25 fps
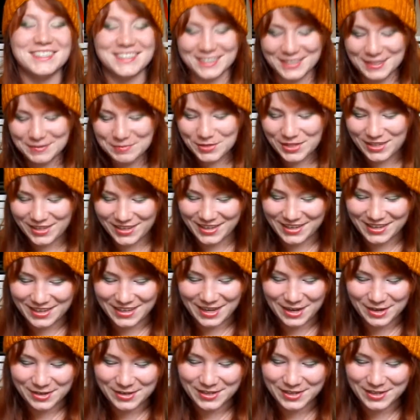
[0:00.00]
I'm not going
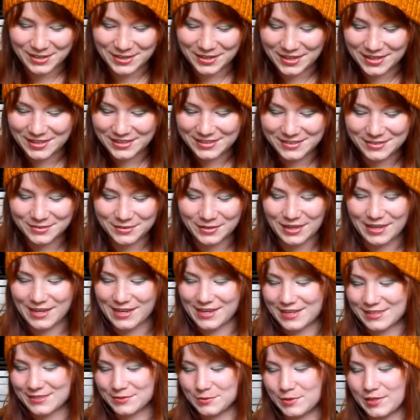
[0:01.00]
to carry on. Okay,
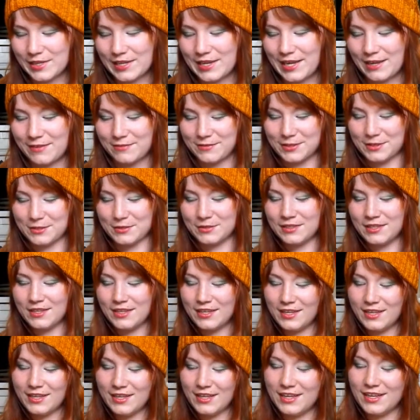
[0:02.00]
I guess, well, I have to.
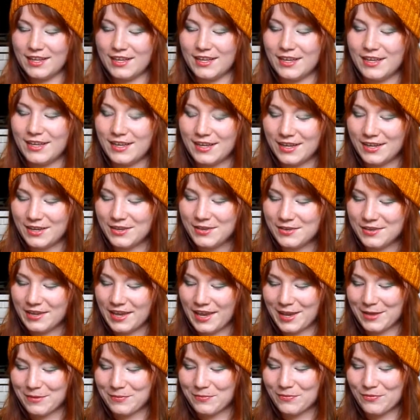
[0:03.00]

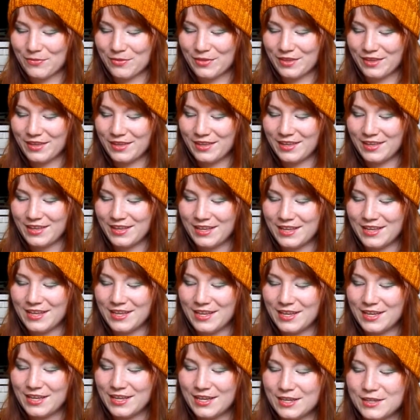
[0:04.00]
Okay.
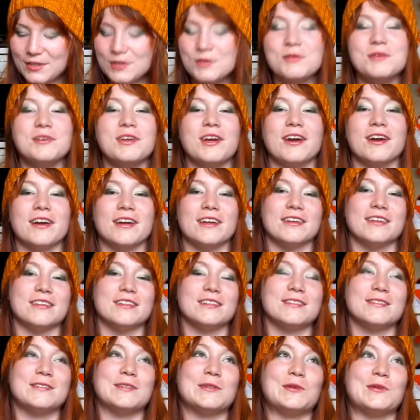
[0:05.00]
New yarn.
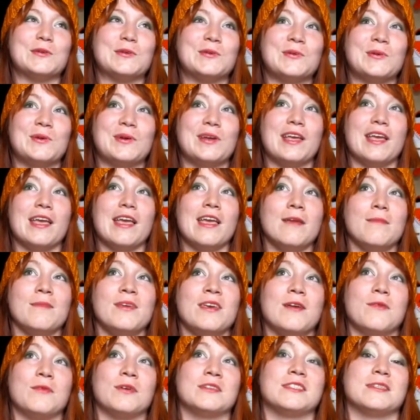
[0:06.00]
So,
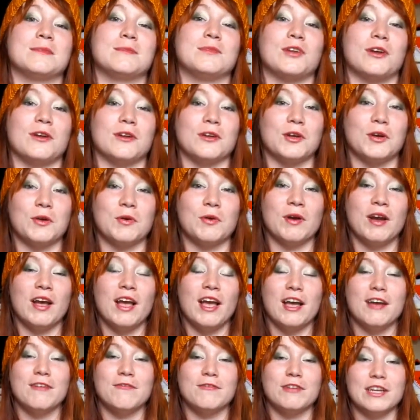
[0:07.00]
Amy at What's Up Yarn Co.
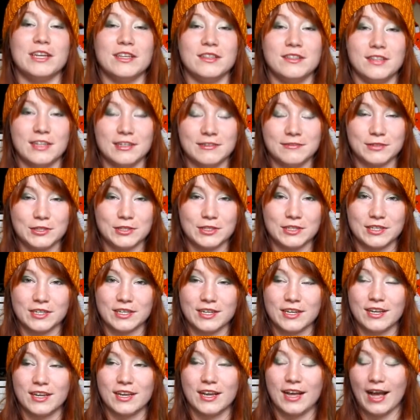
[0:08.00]
Freaking love
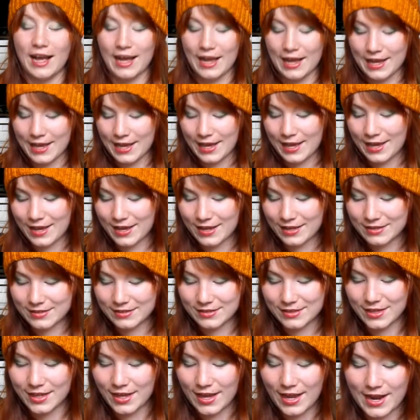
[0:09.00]
her. I
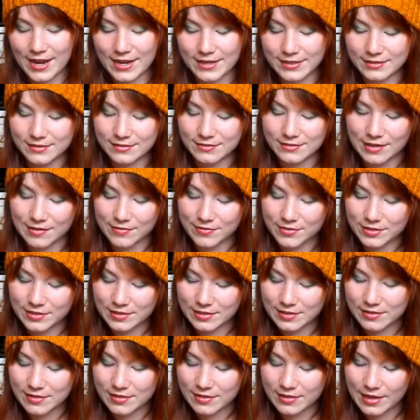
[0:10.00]

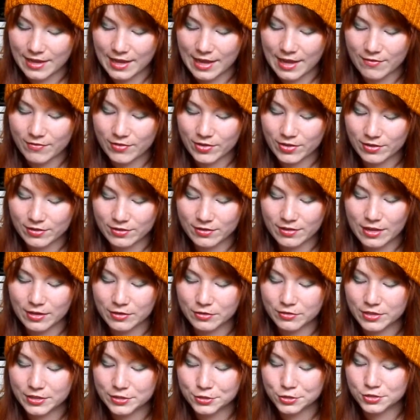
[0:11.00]
definitely think I have a
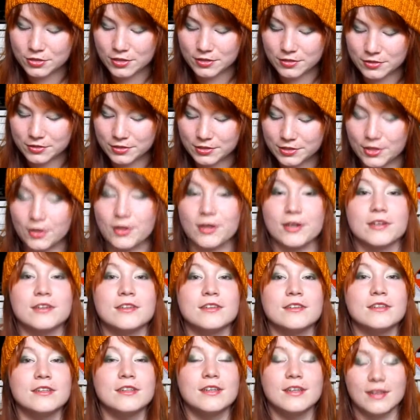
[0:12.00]
crush on her
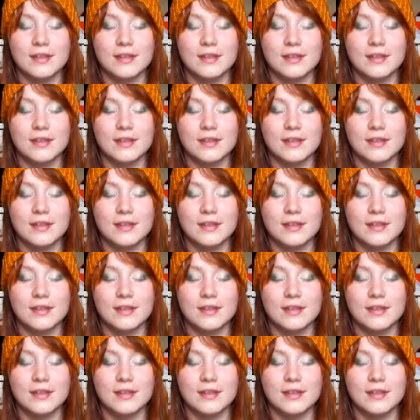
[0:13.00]
yarn.